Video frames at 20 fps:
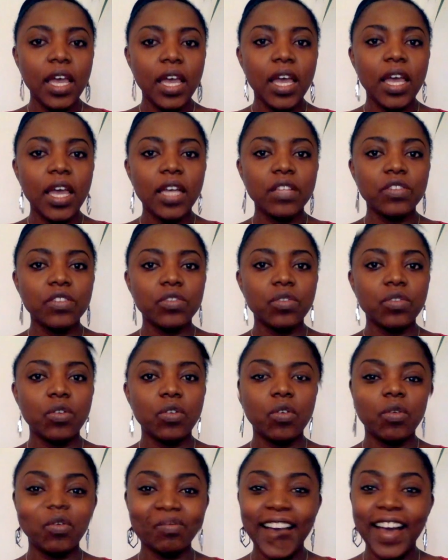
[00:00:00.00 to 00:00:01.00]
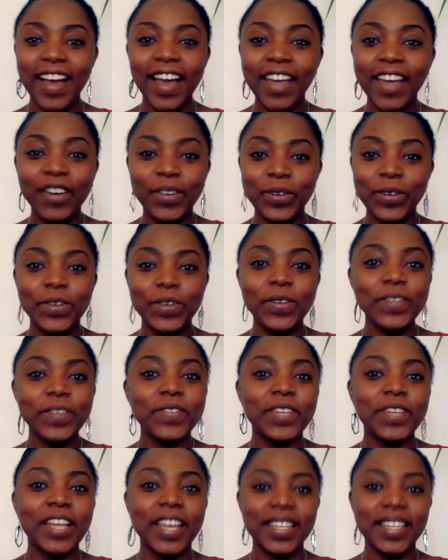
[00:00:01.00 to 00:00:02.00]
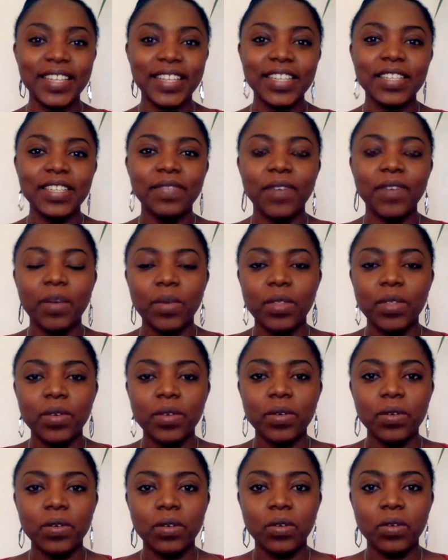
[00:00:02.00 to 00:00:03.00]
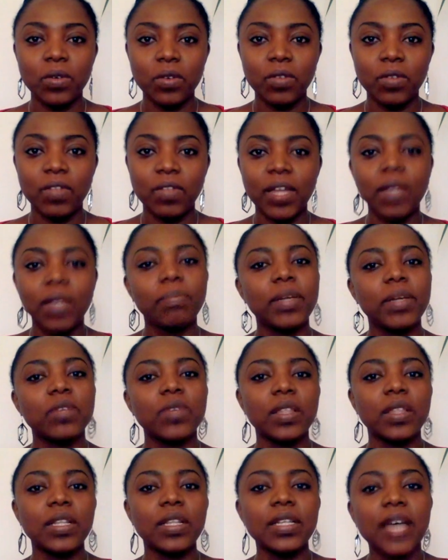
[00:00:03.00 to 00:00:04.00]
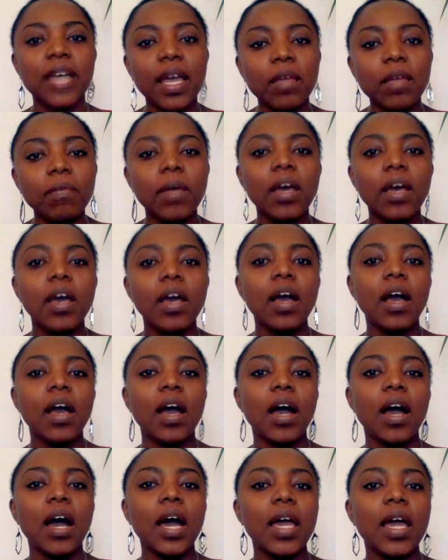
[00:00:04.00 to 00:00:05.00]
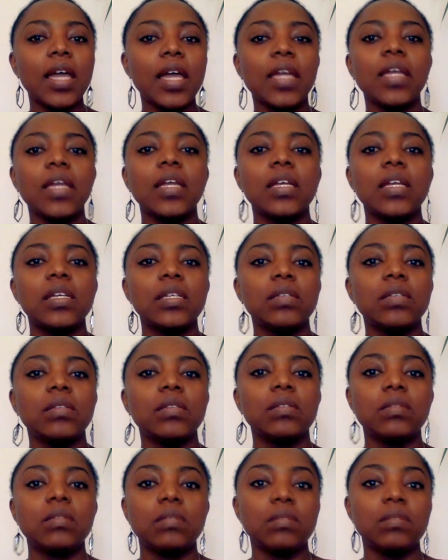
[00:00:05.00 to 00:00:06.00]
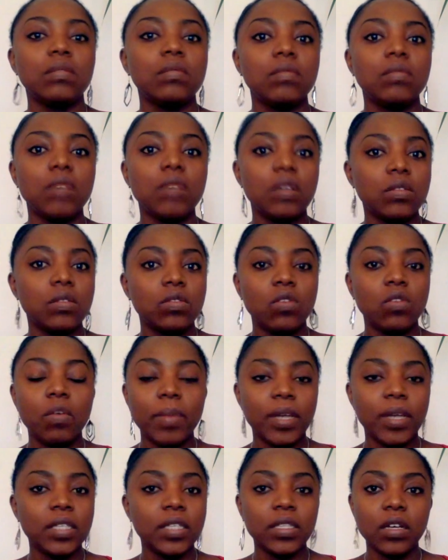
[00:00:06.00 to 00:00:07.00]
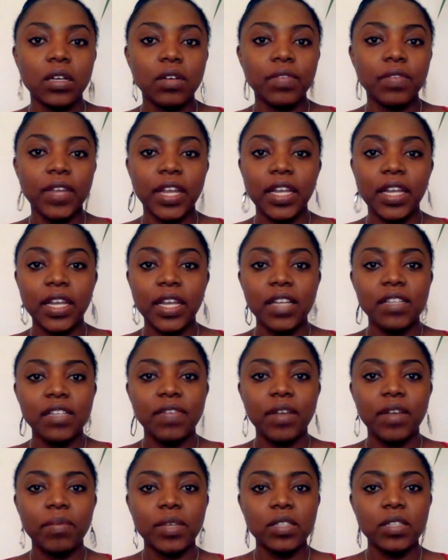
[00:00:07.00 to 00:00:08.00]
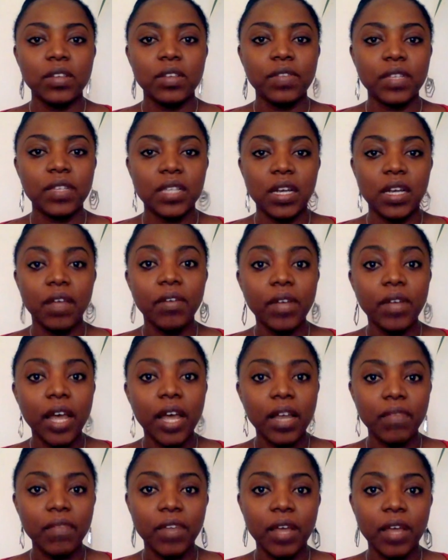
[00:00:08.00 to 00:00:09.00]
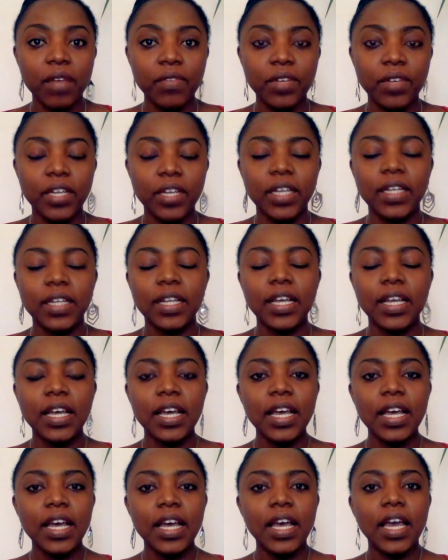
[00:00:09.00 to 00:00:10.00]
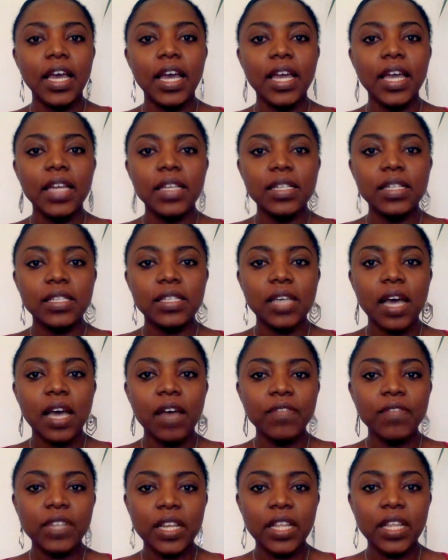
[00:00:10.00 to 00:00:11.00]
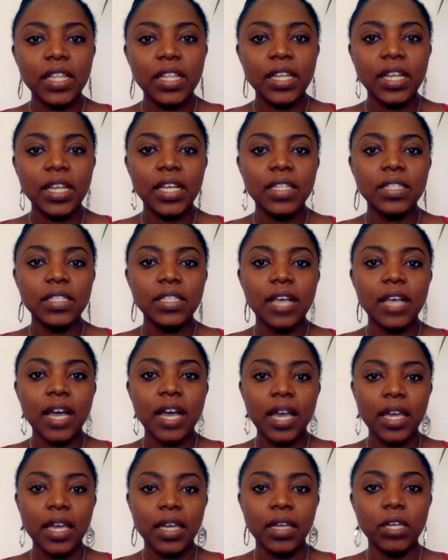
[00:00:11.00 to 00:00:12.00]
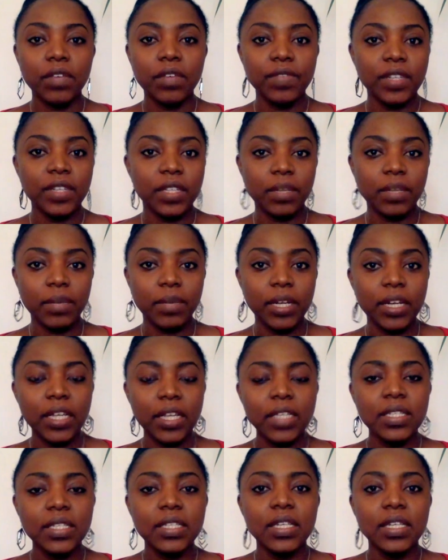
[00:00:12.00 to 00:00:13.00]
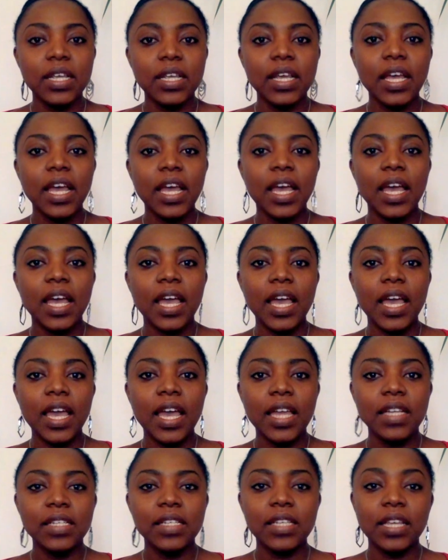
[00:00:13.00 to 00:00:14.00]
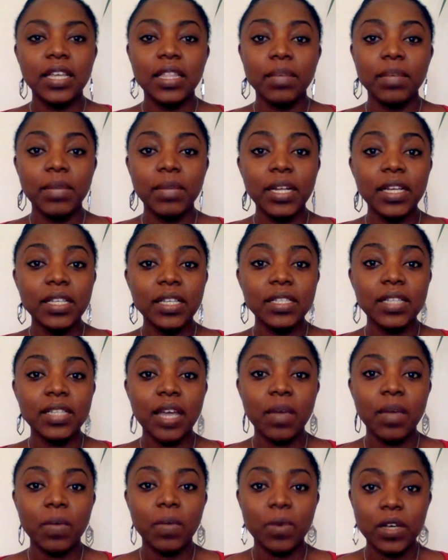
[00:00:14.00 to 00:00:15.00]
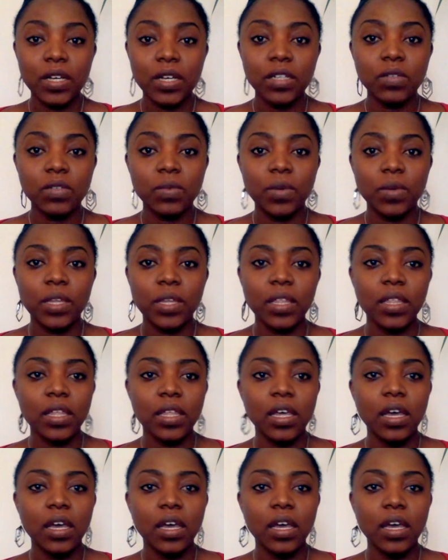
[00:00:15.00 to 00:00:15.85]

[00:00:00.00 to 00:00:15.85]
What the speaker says: and so I could not really identify with all of that. But with time, I saw myself and identified myself as an African. And after Netherlands, I lived in the Middle East. And in the Middle East, I worked with